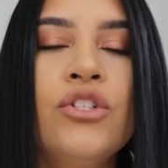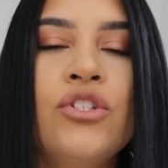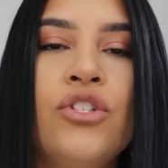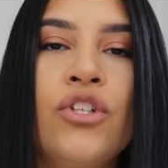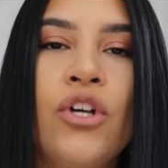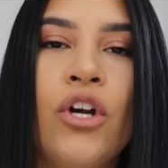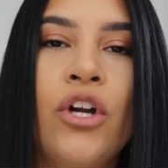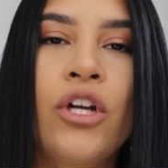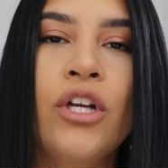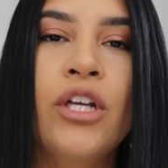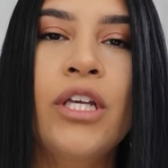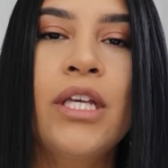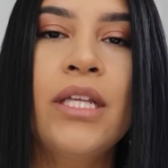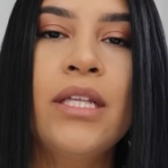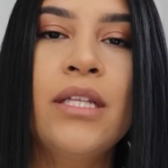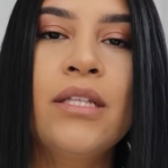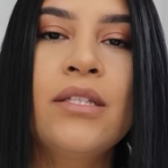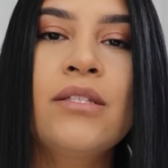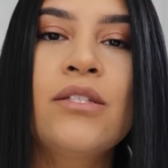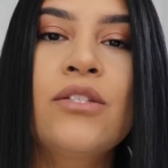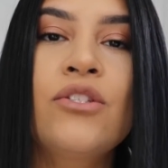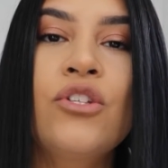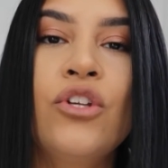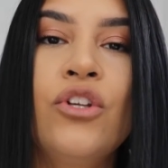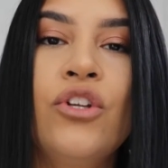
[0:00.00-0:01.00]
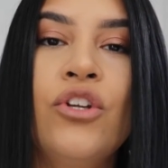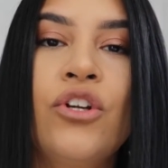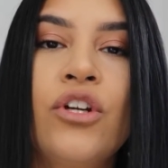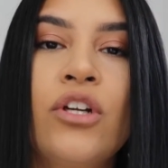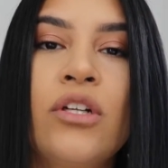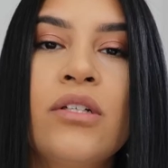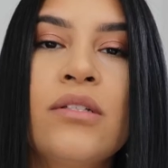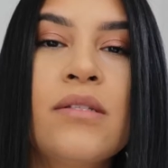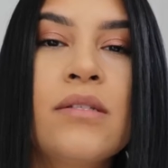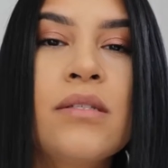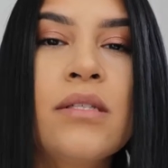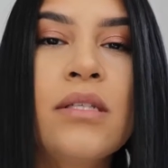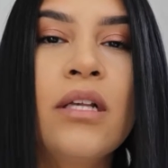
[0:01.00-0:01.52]
darkens your
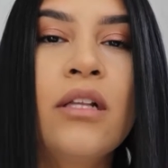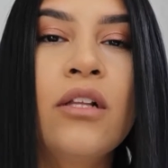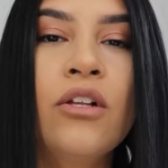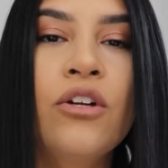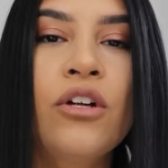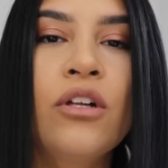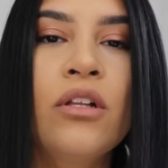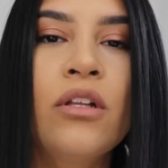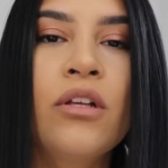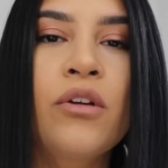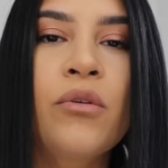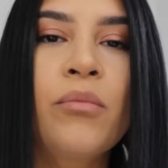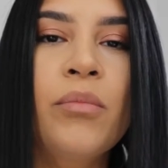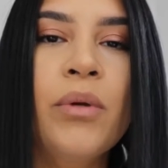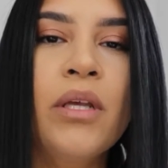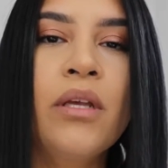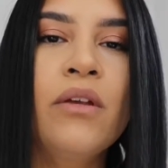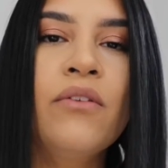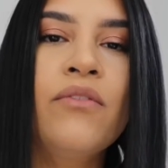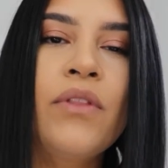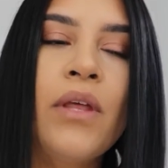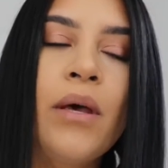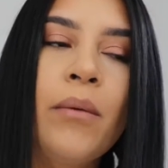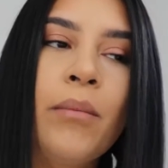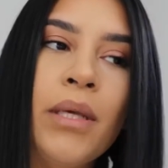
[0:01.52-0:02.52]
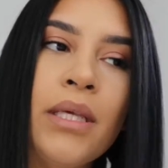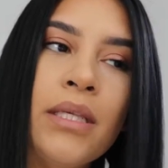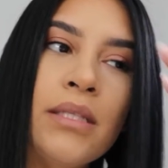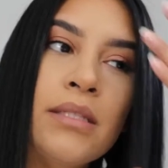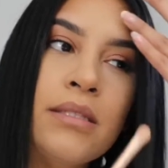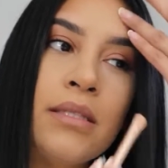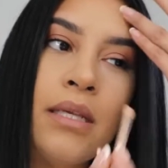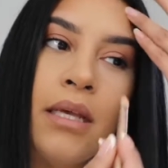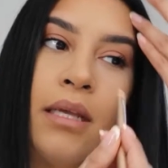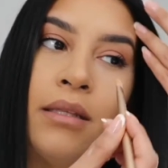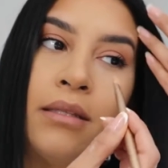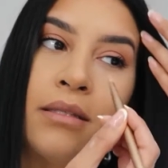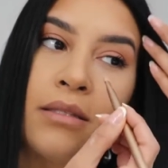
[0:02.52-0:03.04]
concealer a little bit, if that makes
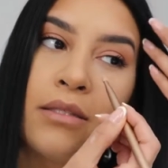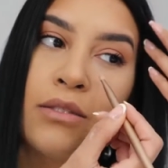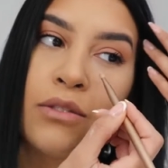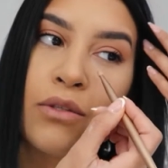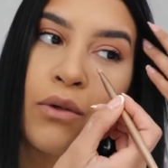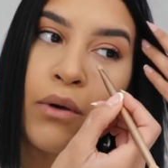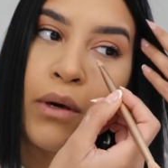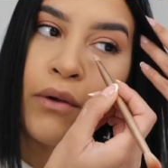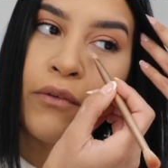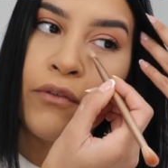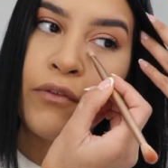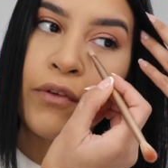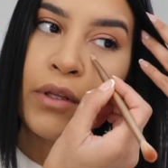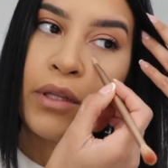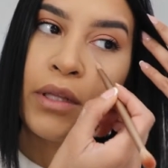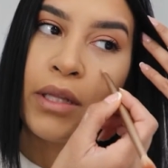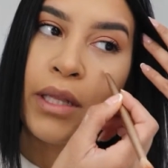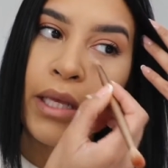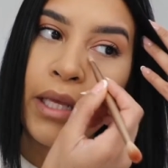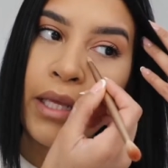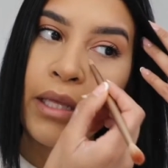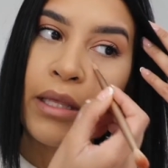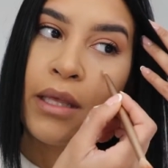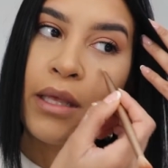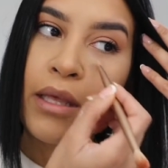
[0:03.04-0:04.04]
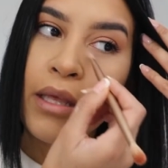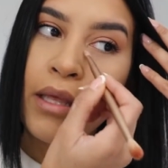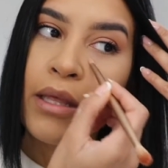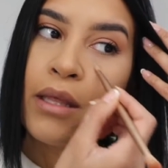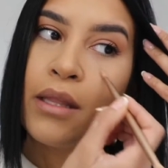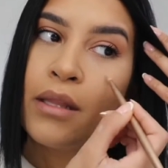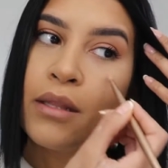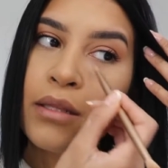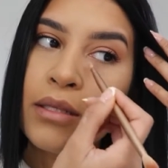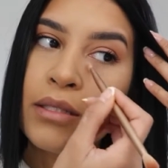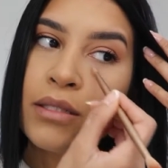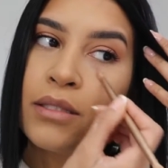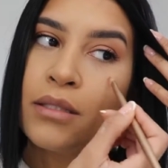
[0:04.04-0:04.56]
sense. So I feel like
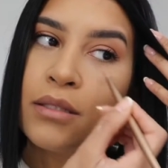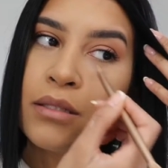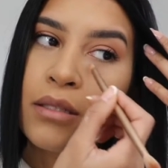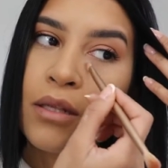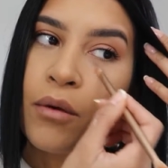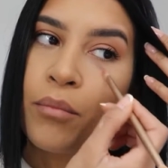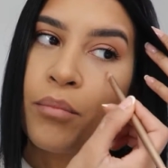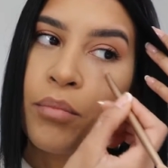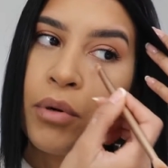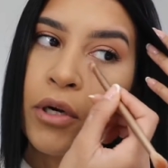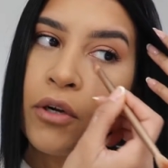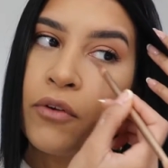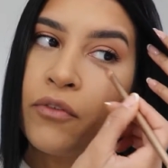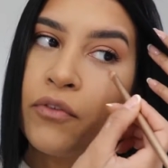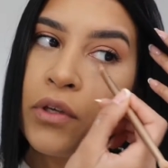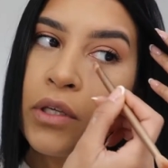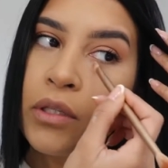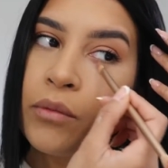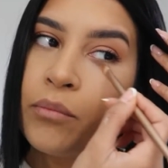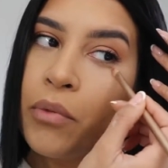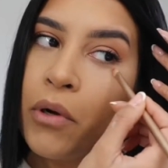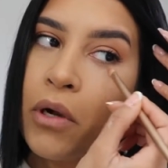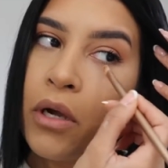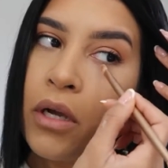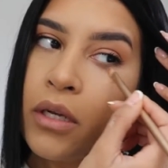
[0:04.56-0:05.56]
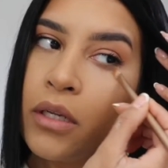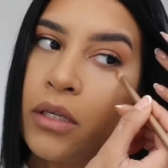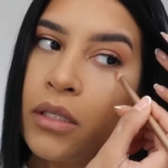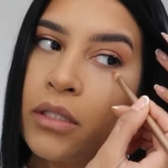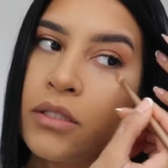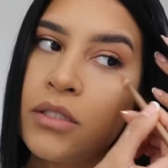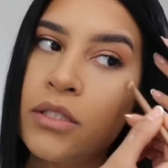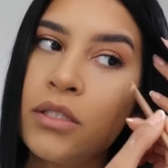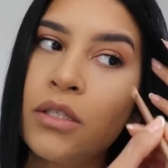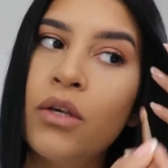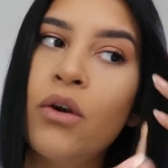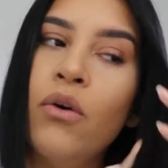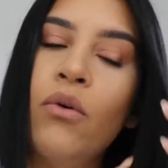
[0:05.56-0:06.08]
this is a perfect
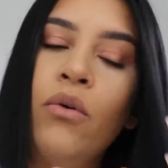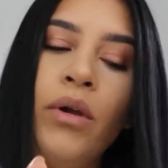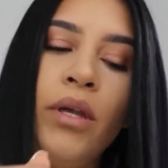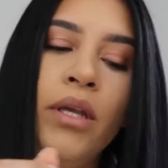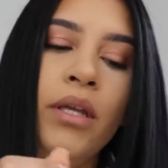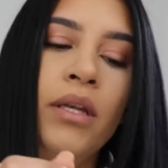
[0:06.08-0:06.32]
product to go